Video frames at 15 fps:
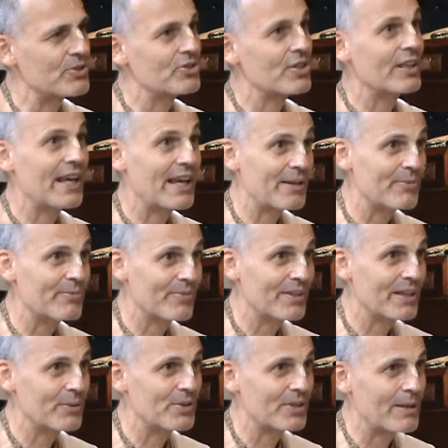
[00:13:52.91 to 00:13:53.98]
So
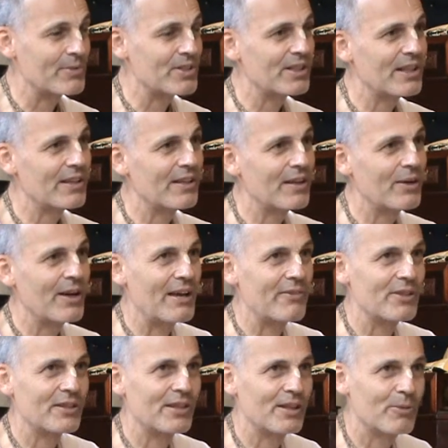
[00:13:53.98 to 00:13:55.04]
they were coming together. They were
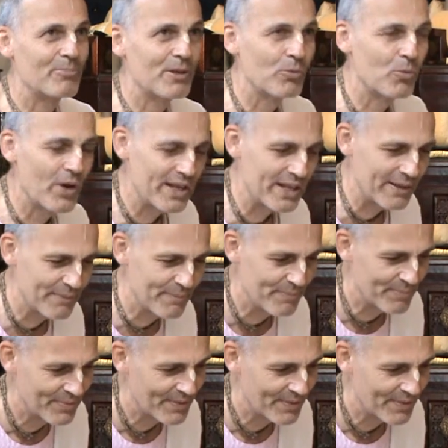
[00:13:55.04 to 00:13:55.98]
having a big wedding.